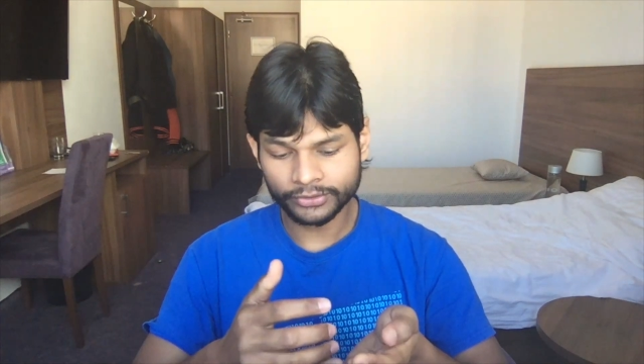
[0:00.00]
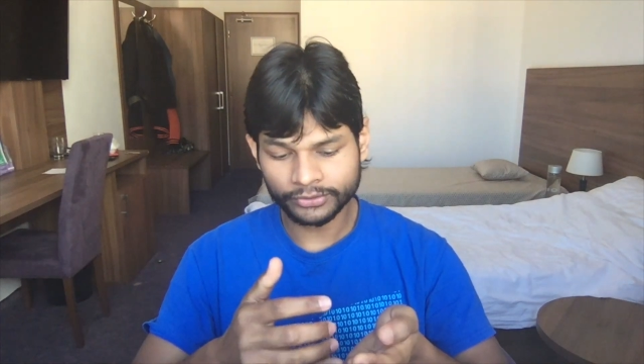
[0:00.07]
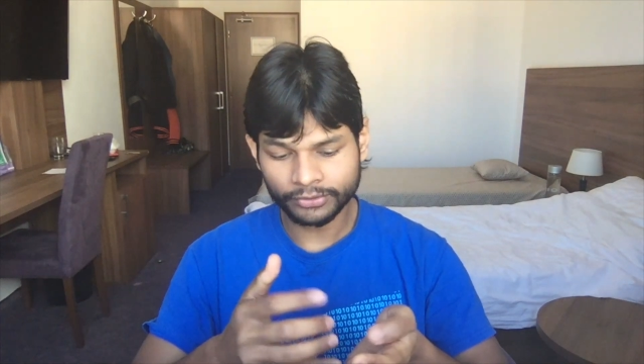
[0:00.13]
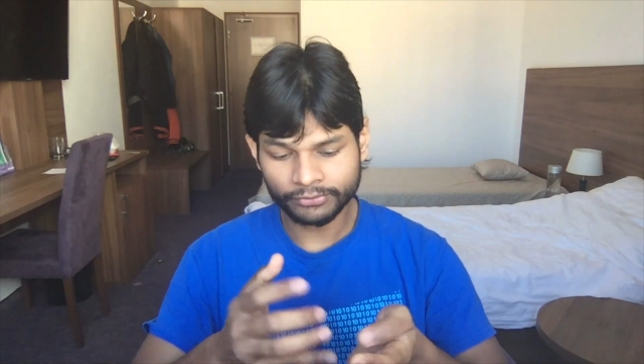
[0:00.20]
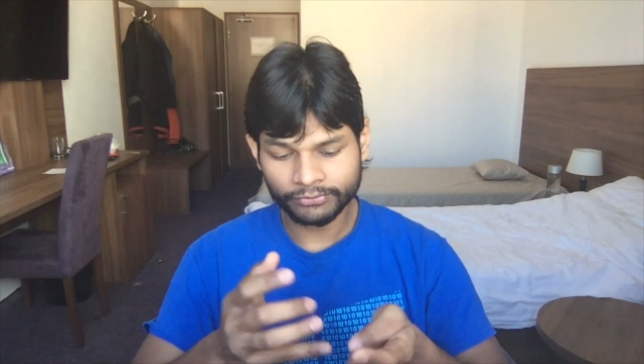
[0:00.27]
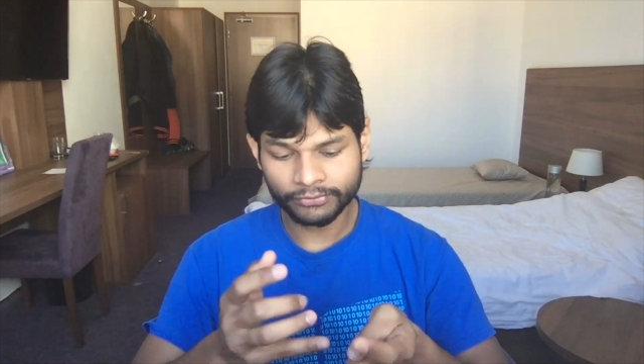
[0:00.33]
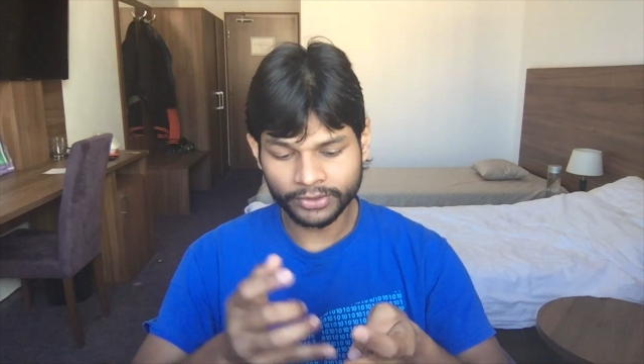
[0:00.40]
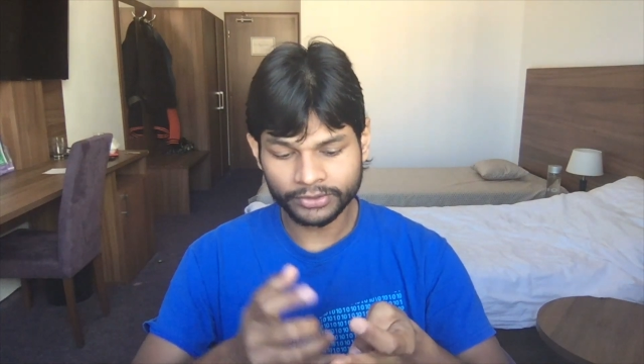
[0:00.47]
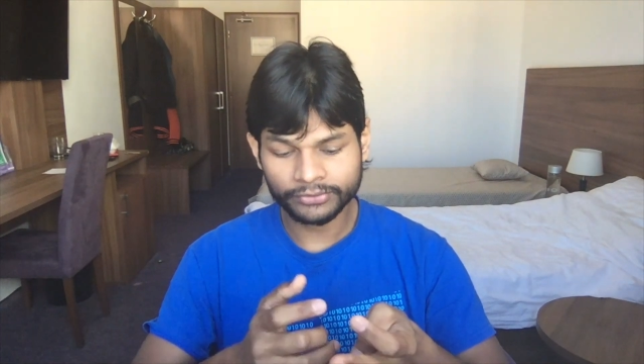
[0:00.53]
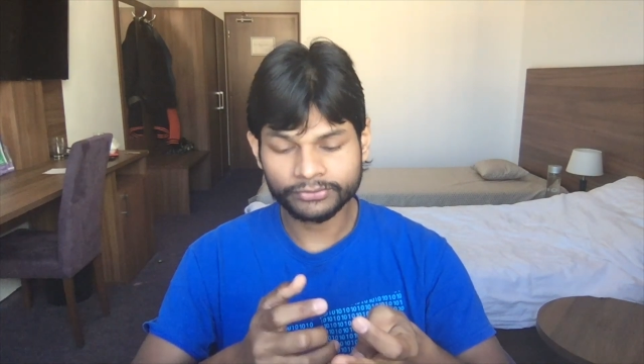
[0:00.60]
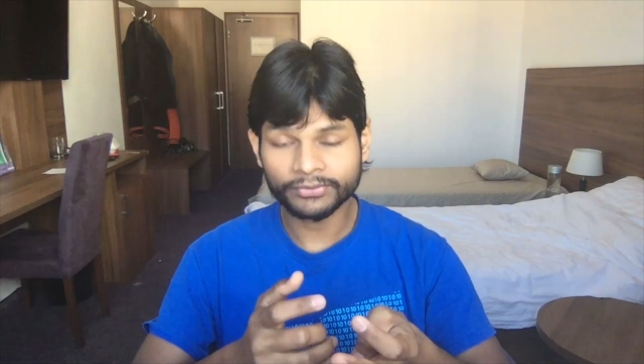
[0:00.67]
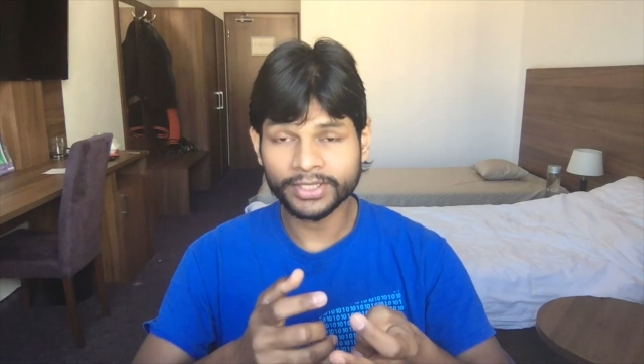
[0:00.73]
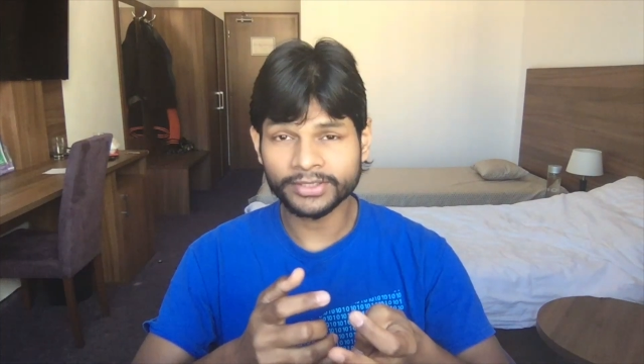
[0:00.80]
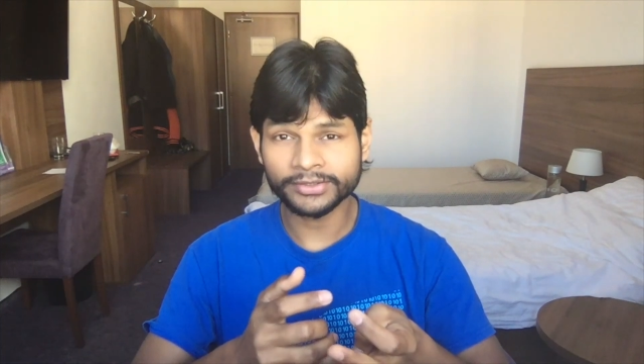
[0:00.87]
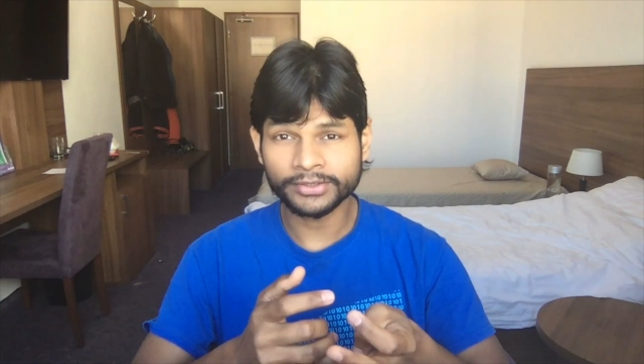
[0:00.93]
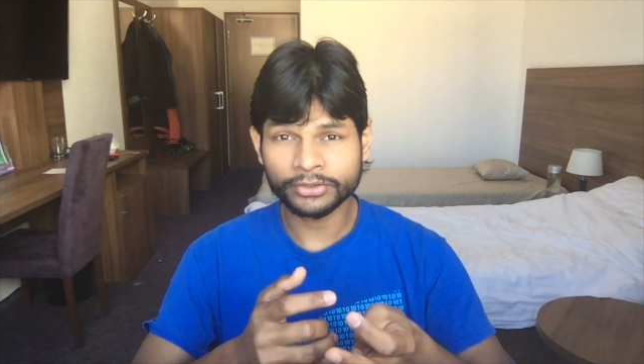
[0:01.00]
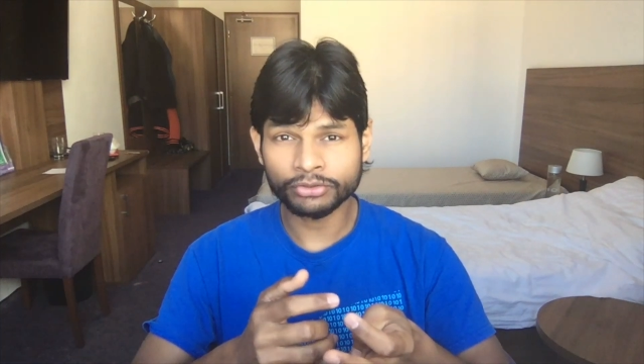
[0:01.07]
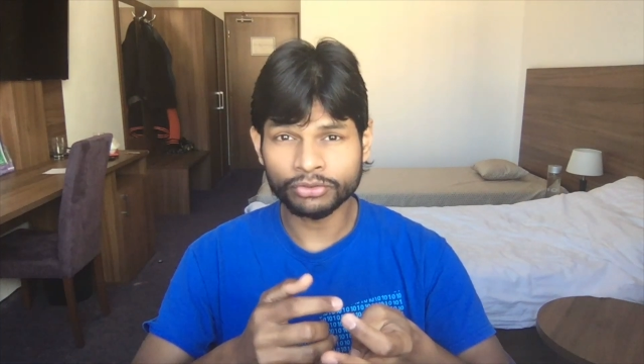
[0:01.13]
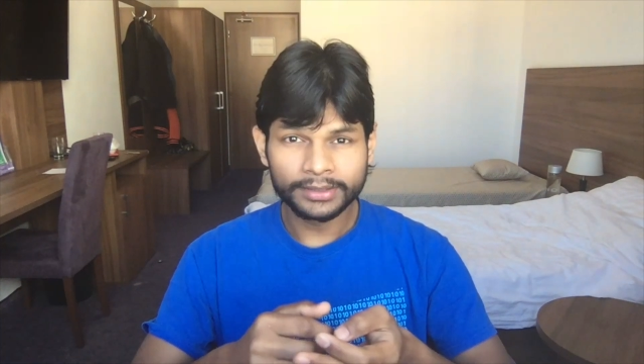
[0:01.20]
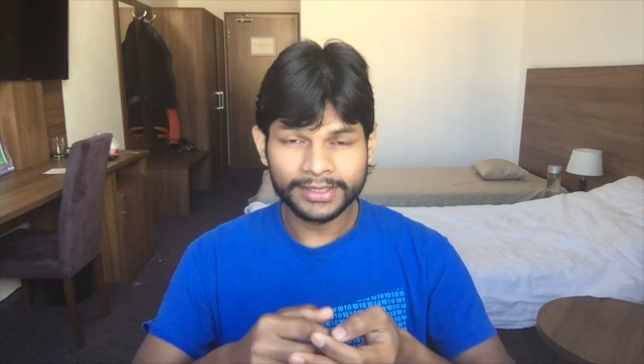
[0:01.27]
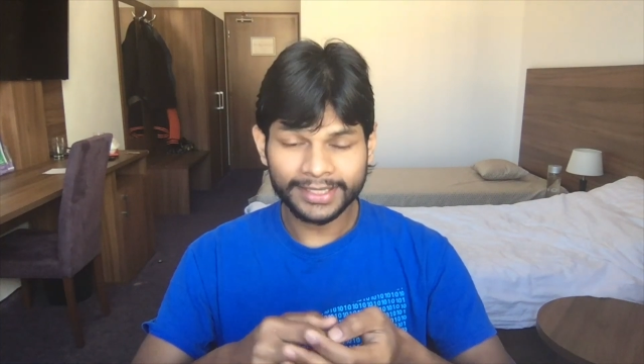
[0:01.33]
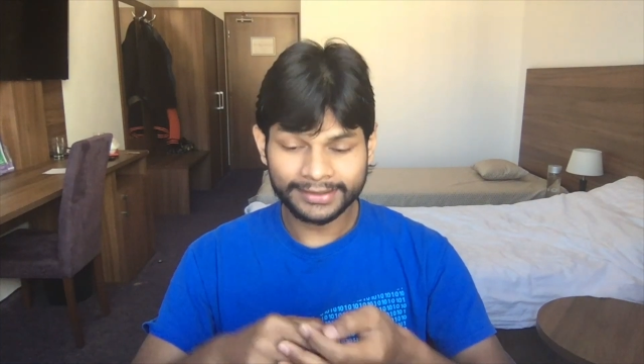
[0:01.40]
So first phase is
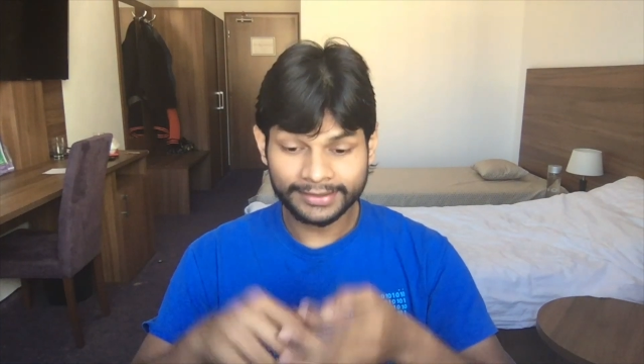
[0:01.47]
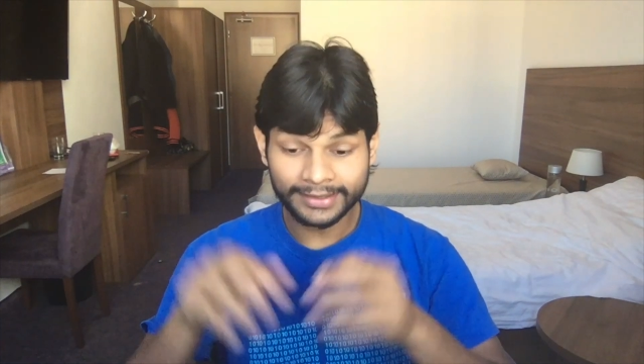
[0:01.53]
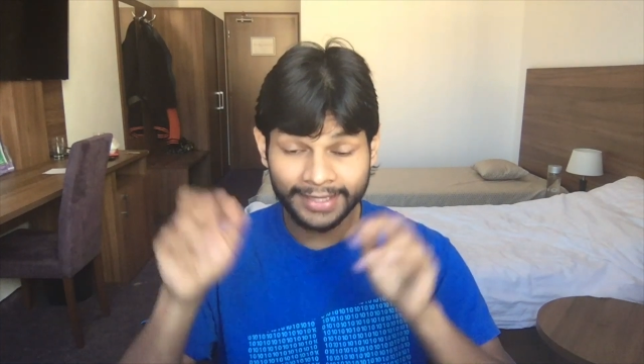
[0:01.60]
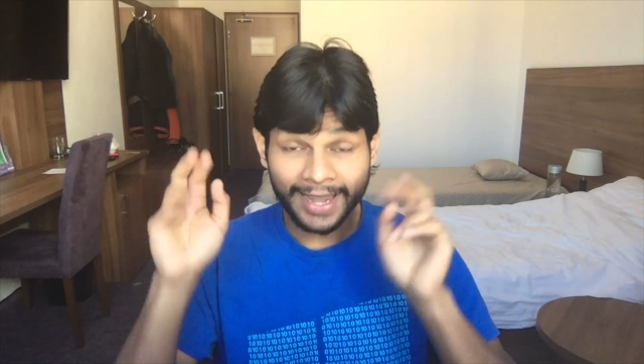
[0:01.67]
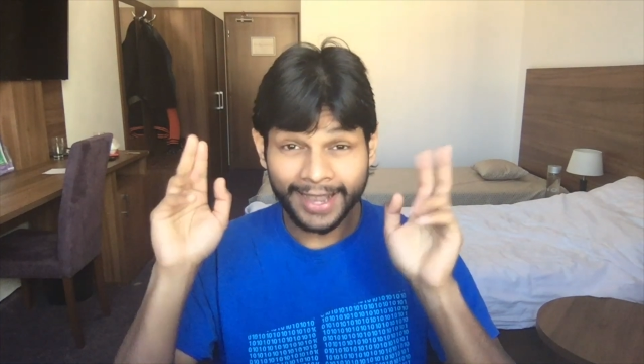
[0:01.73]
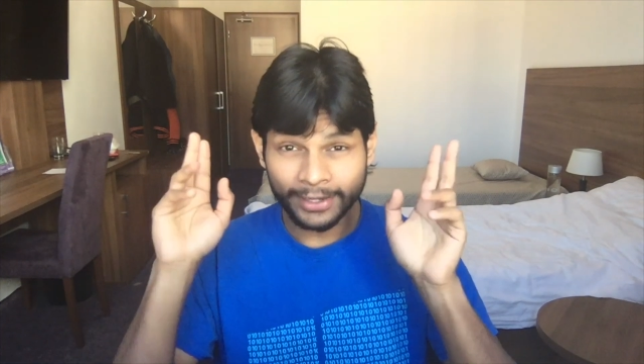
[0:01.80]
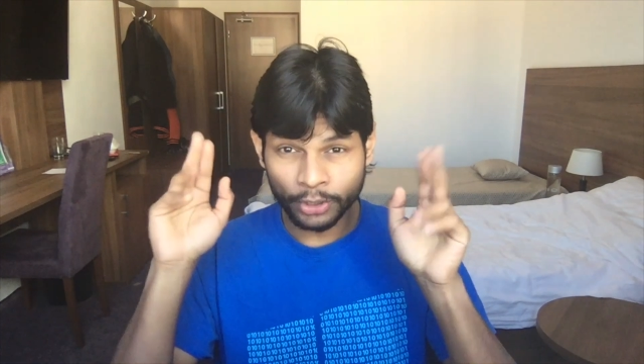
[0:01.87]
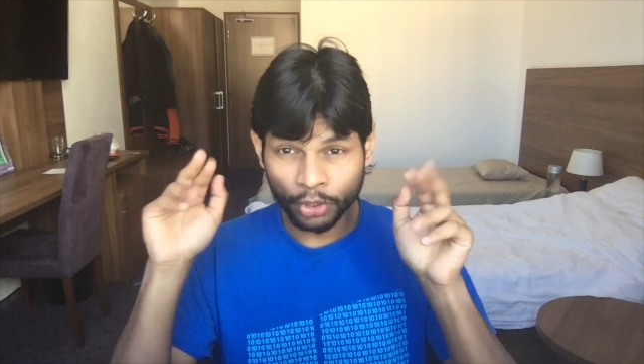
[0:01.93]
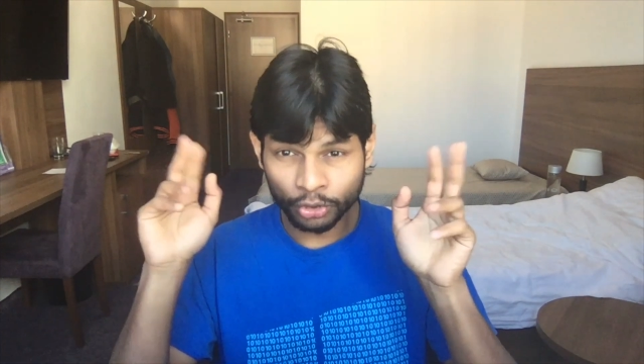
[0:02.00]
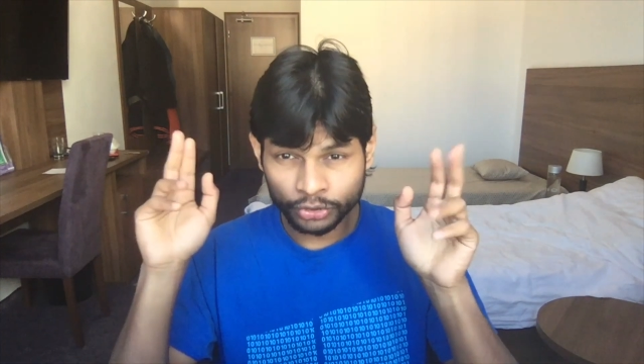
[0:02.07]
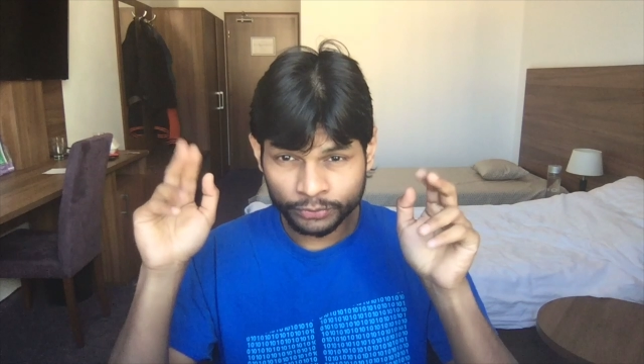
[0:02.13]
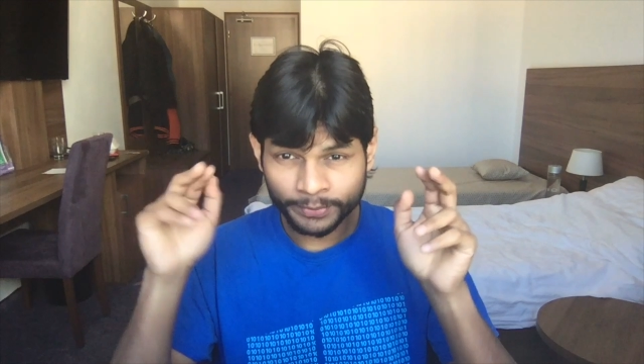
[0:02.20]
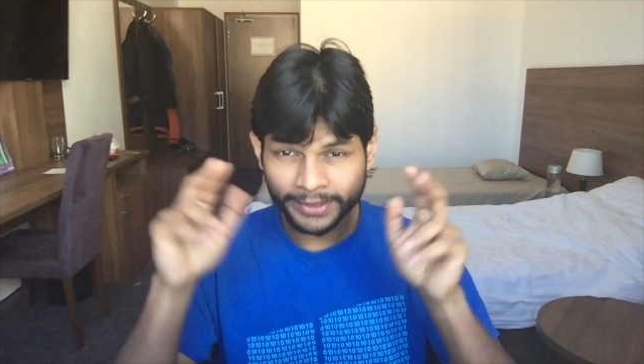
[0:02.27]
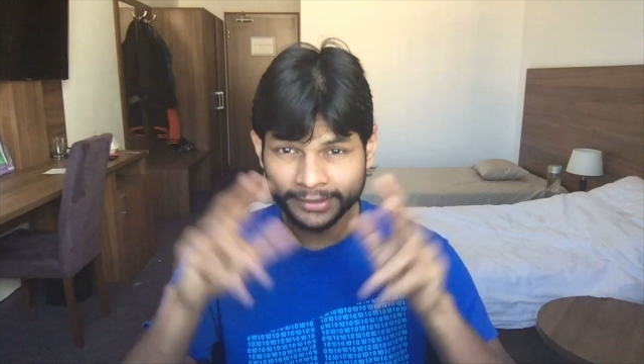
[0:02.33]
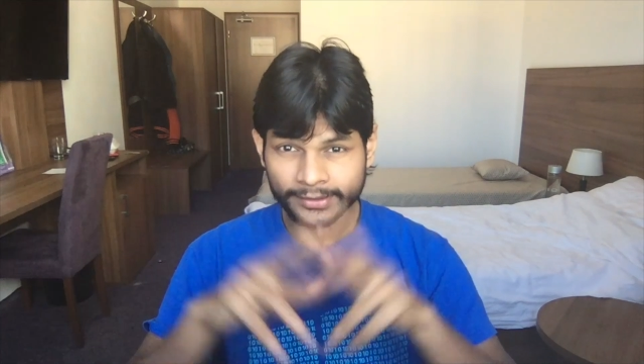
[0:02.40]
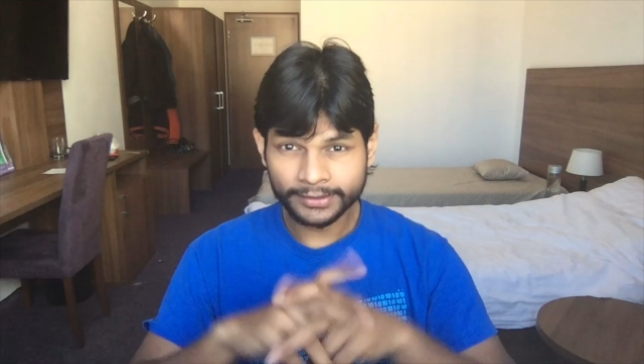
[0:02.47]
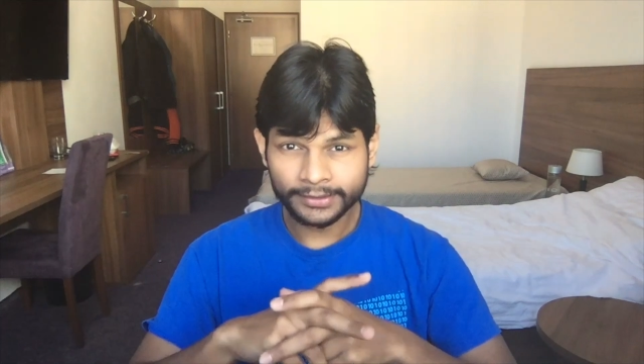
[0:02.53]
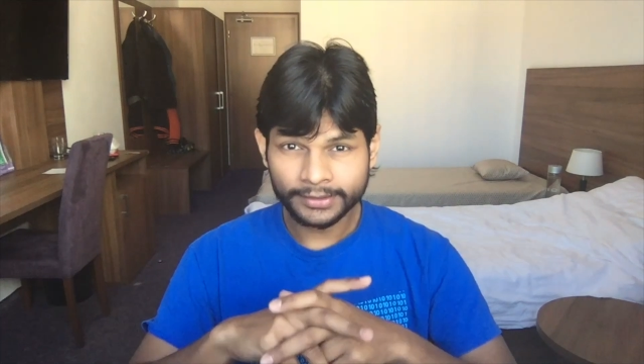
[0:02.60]
to get the endorsement,